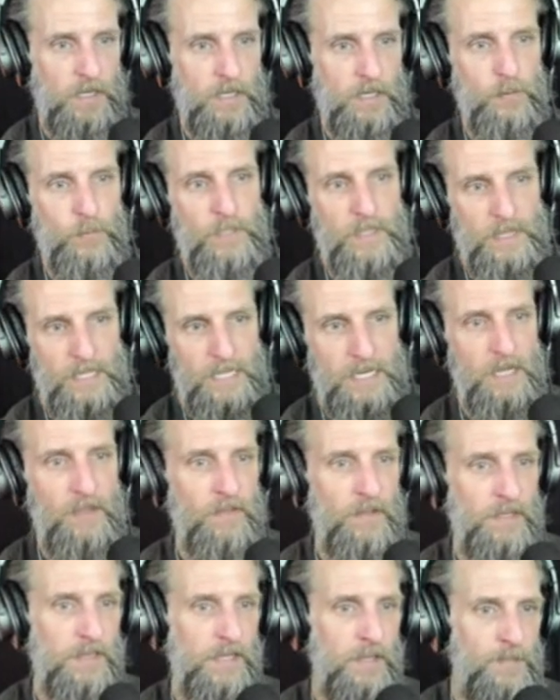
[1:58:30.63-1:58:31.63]
within
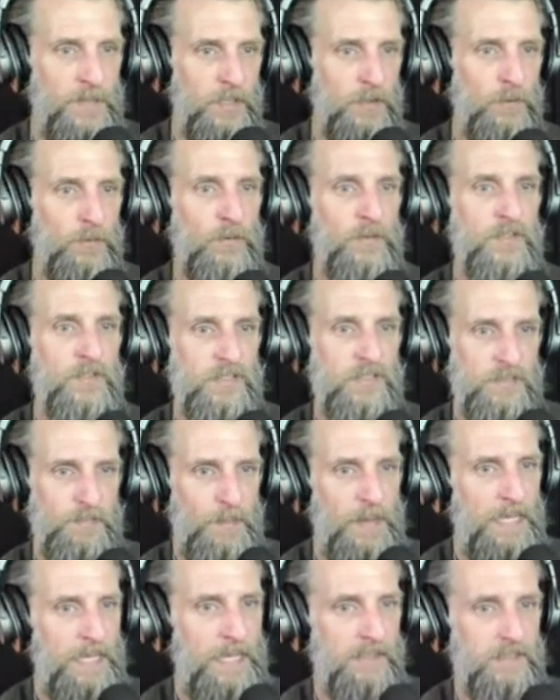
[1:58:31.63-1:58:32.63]
the liminal
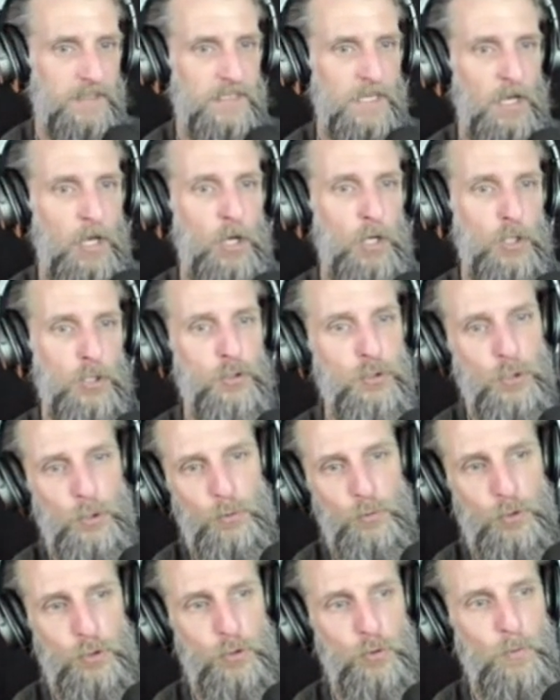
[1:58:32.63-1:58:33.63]
space
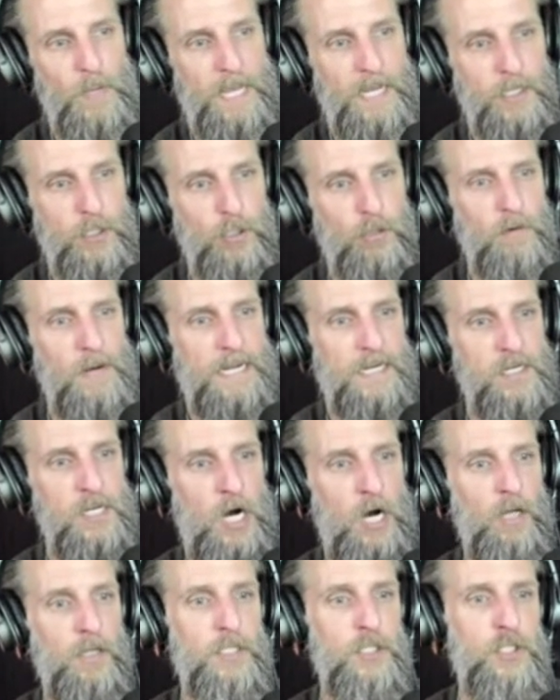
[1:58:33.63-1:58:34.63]
due to incorrect
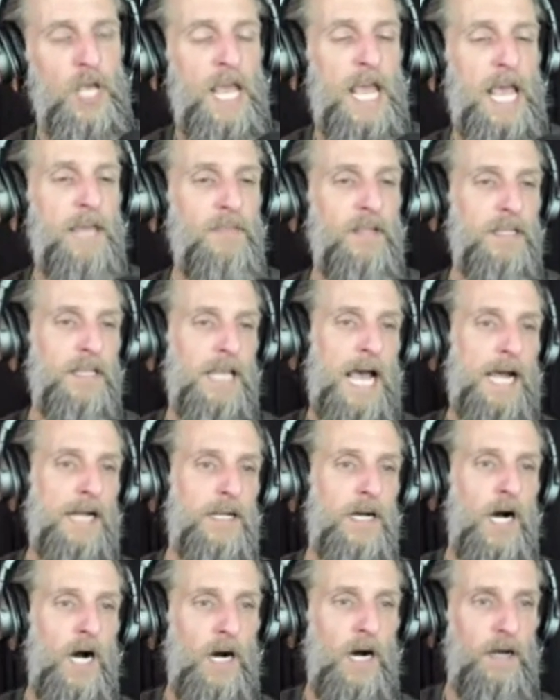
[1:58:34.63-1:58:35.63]
knowledge and the
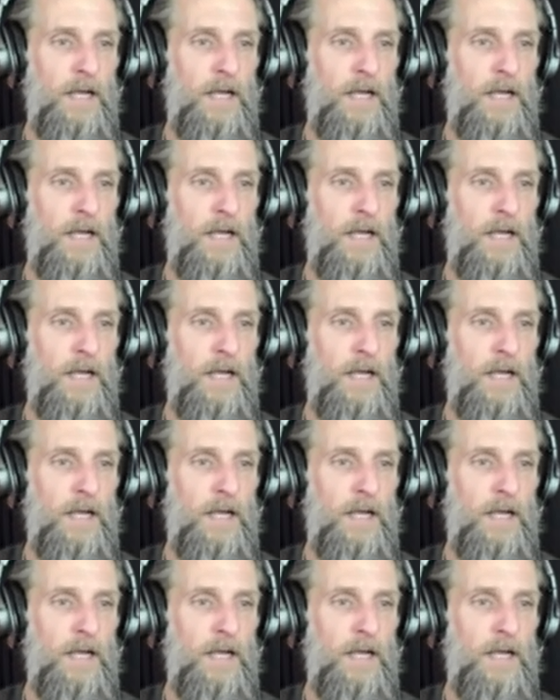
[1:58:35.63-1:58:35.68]
lack of uh,